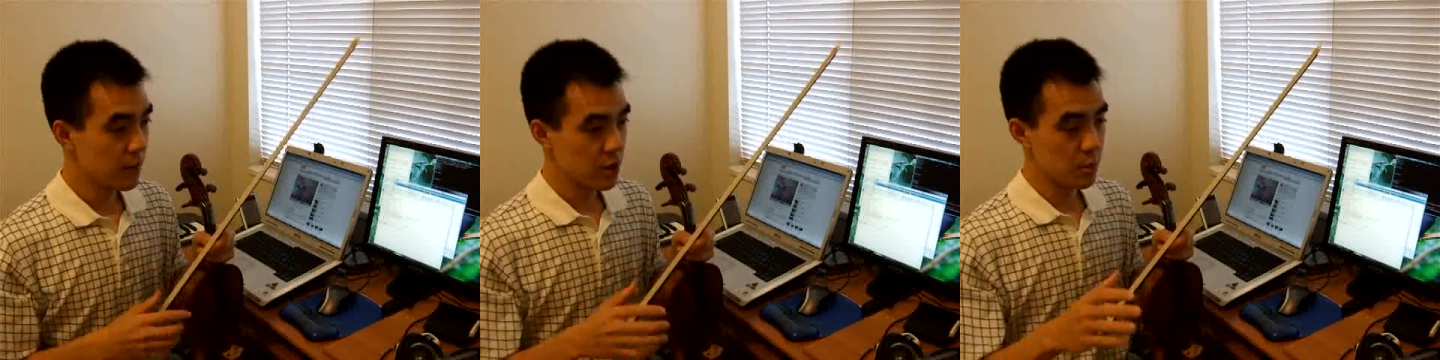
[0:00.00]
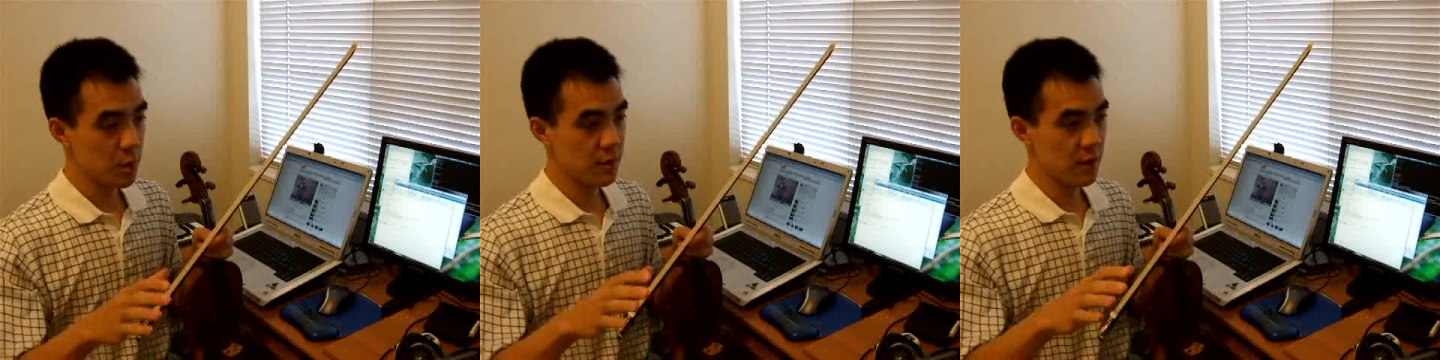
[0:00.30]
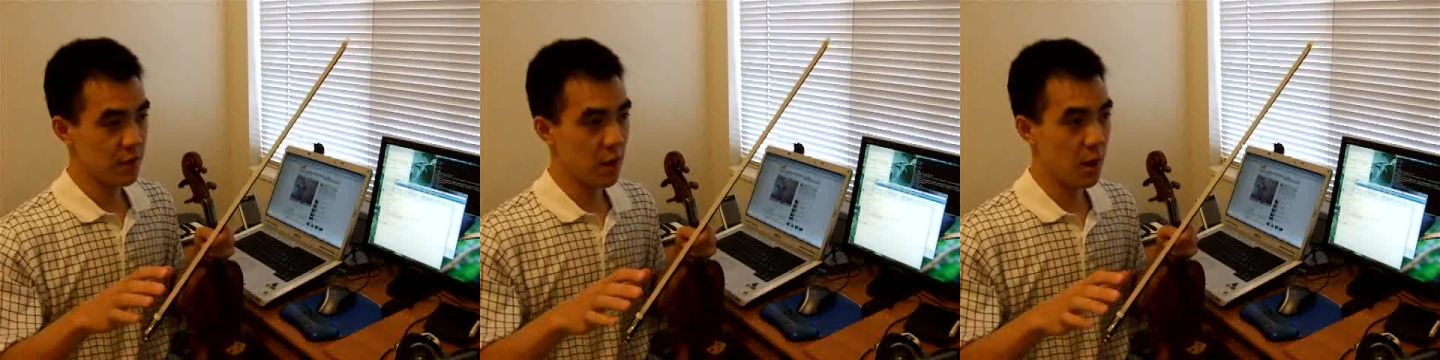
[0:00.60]
they're
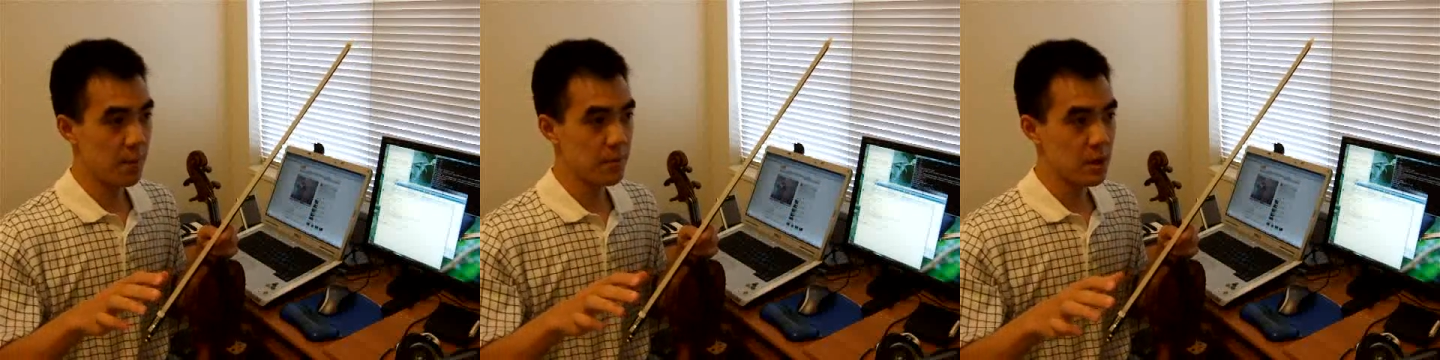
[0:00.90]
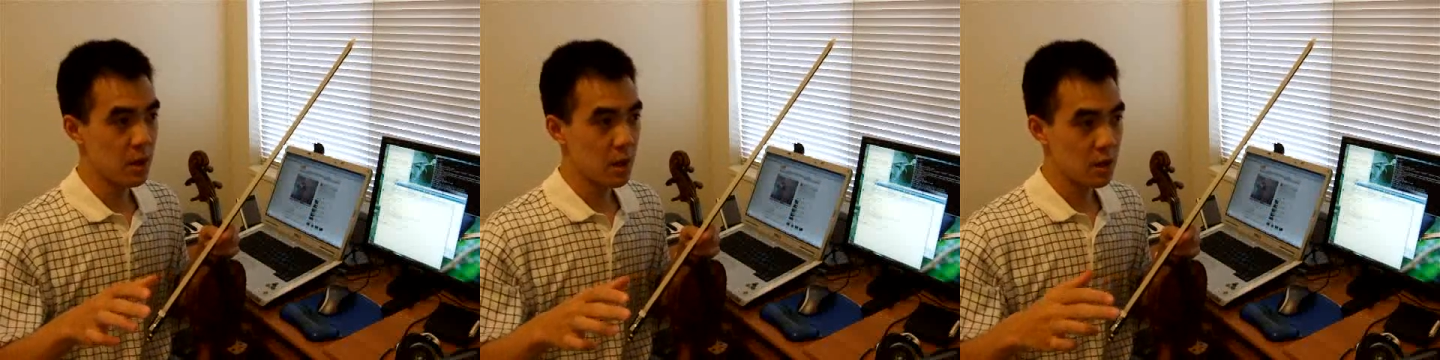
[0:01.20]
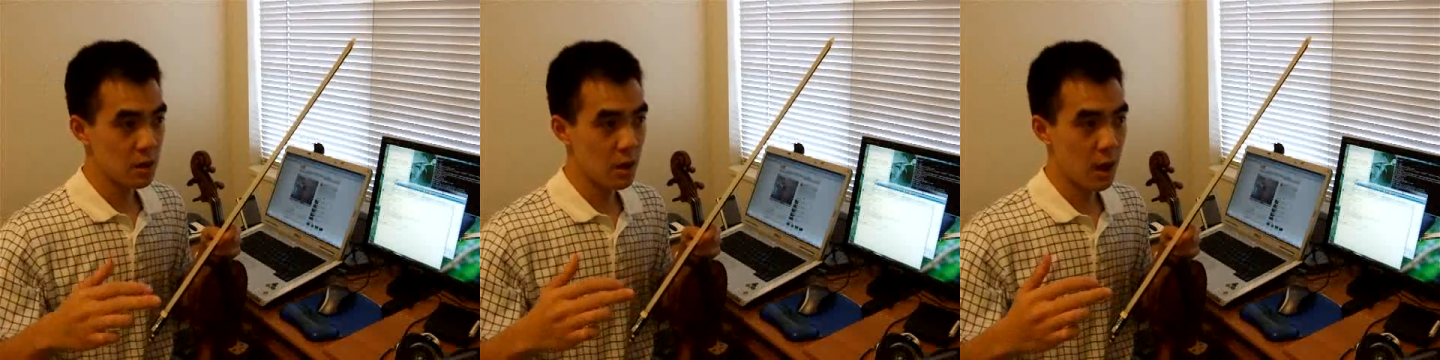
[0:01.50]
moving from
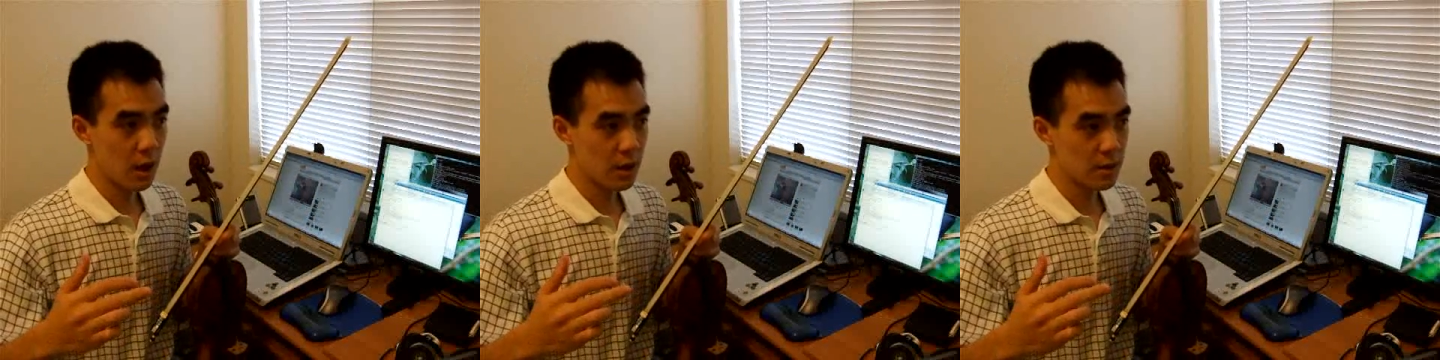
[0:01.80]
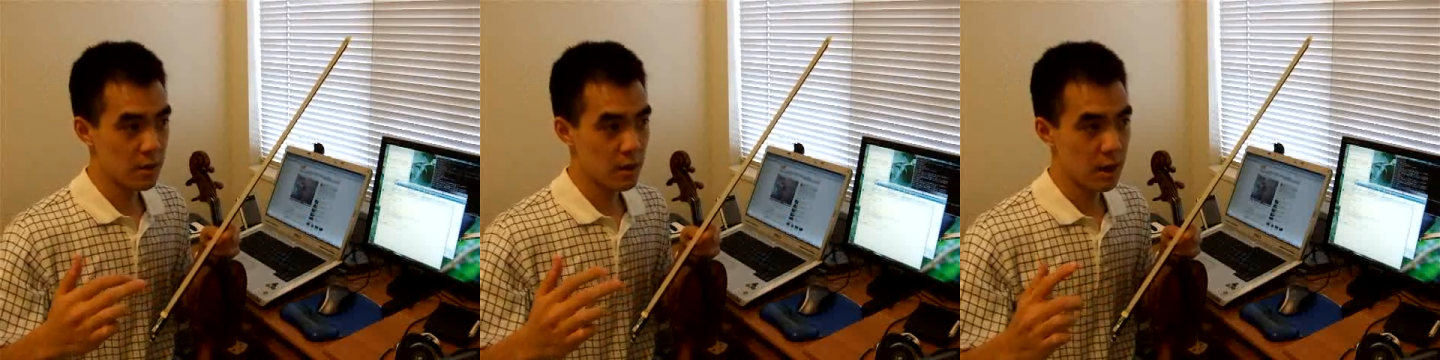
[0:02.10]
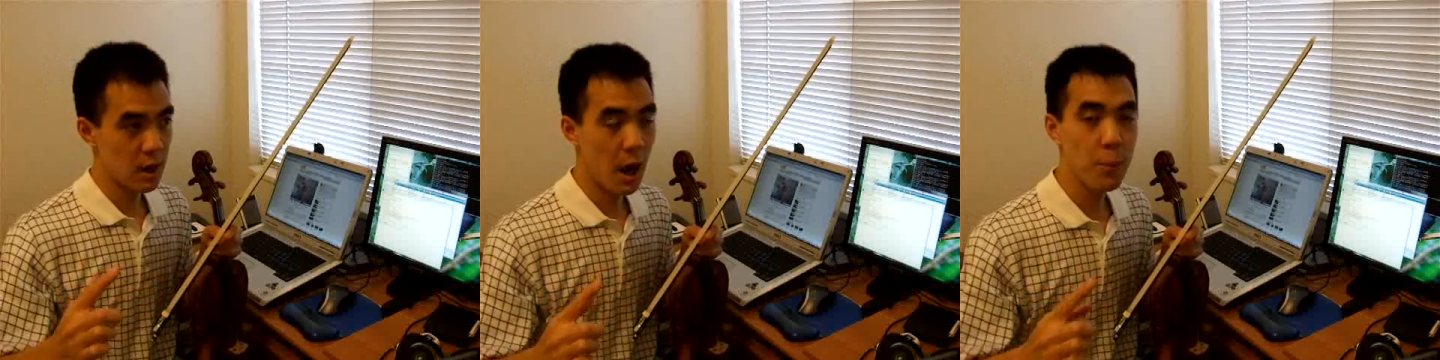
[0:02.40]

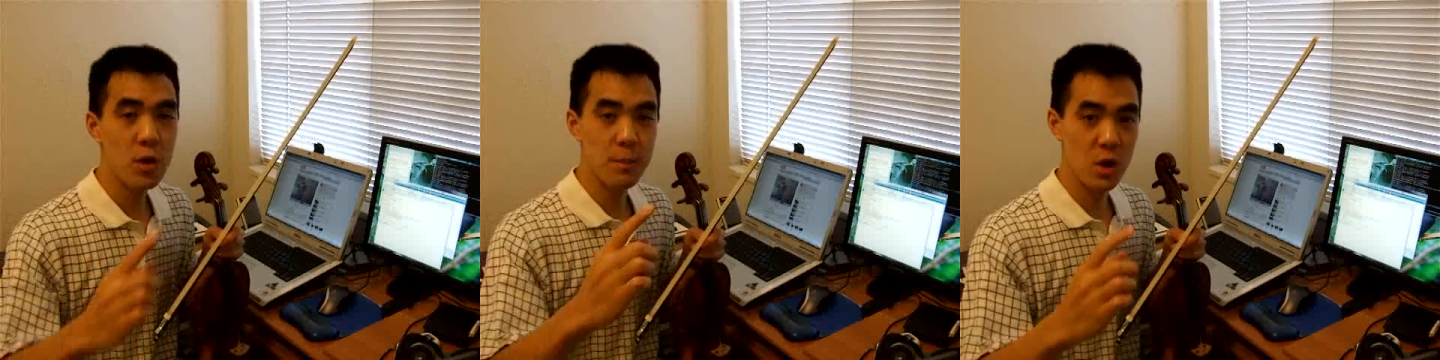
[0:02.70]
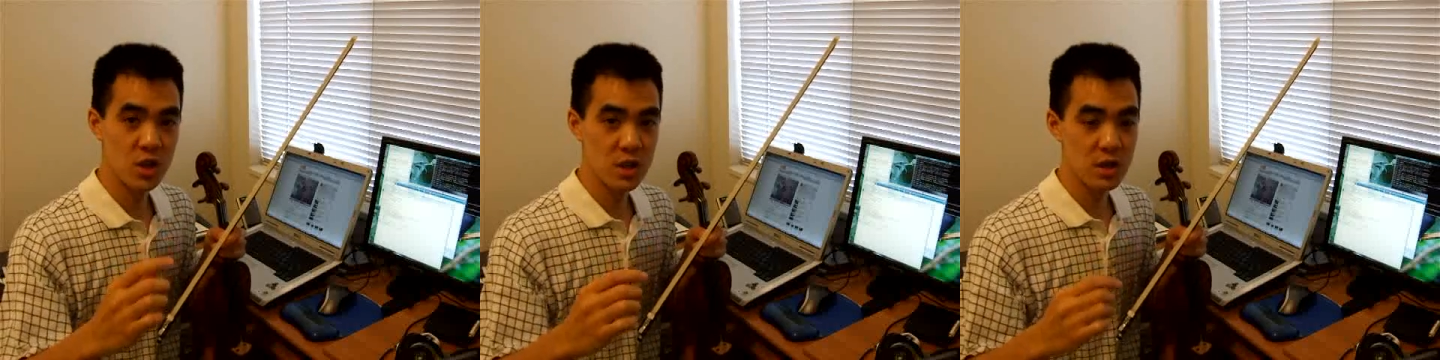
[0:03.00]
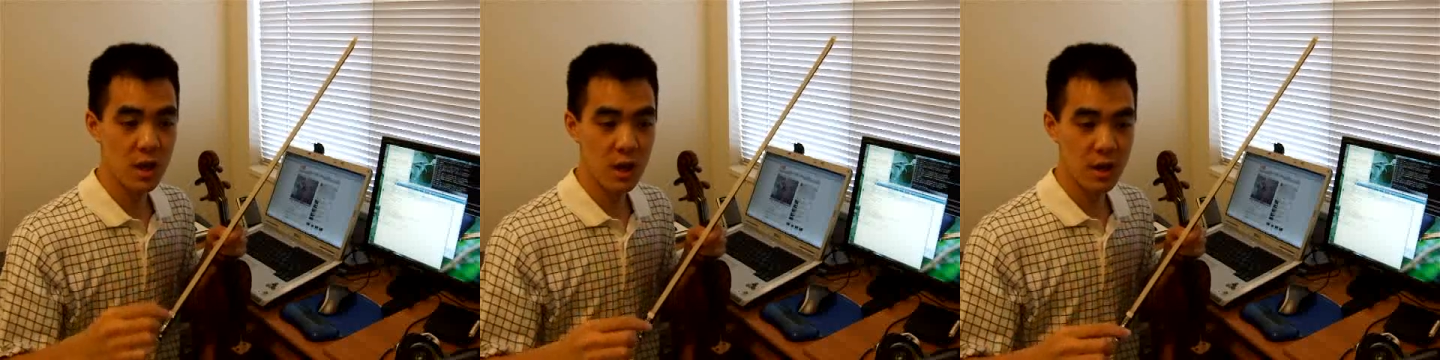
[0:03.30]
an upward motion,
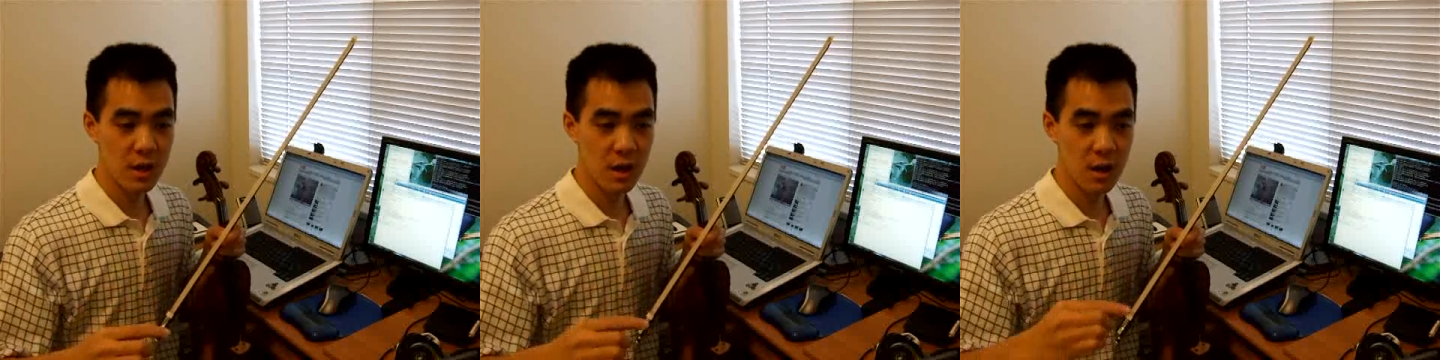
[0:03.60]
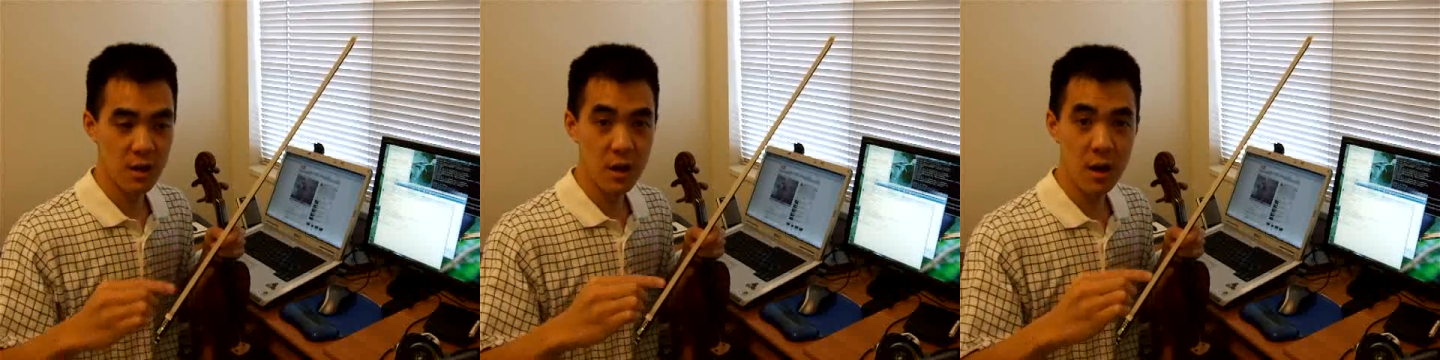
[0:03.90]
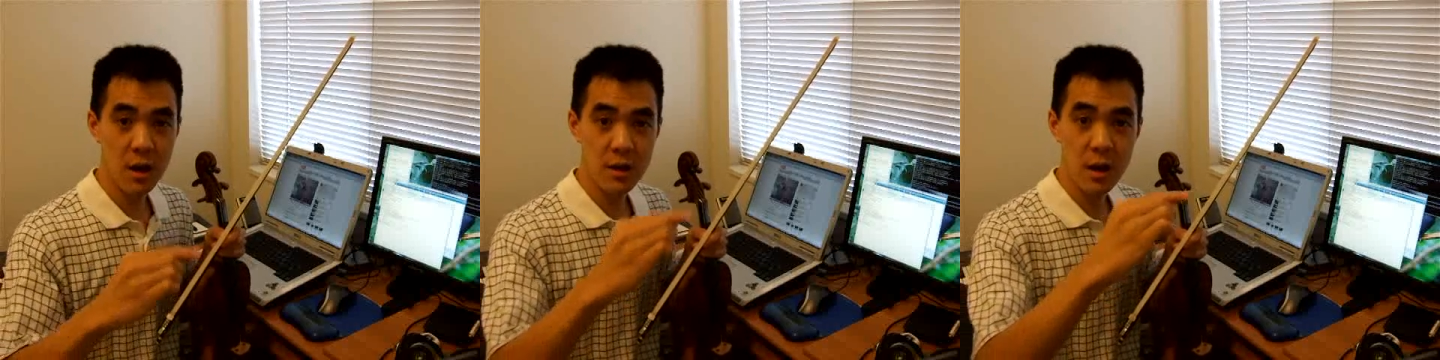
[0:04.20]
da da
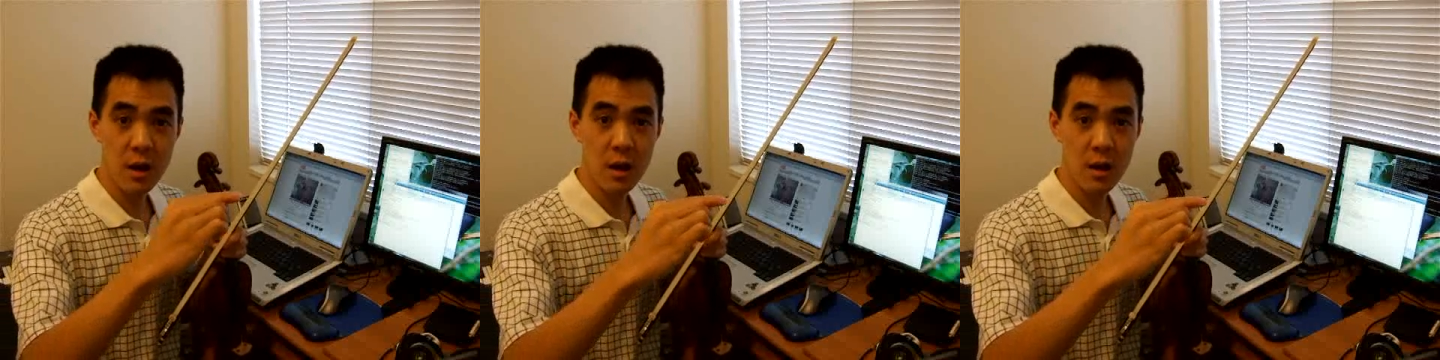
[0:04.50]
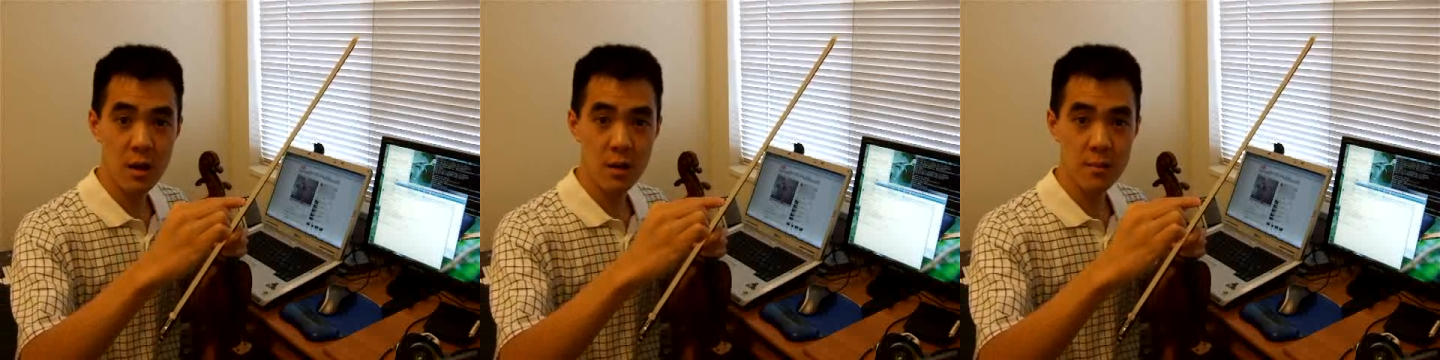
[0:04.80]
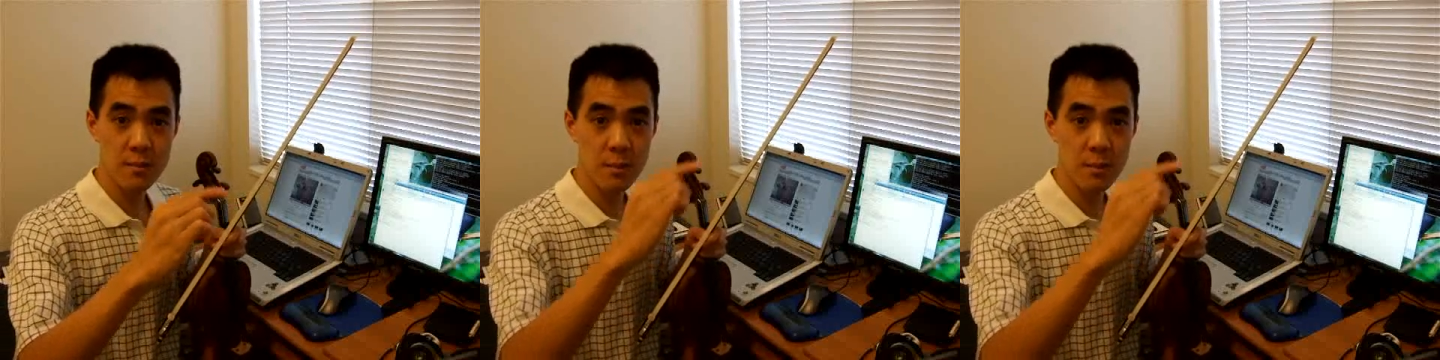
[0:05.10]
da dum,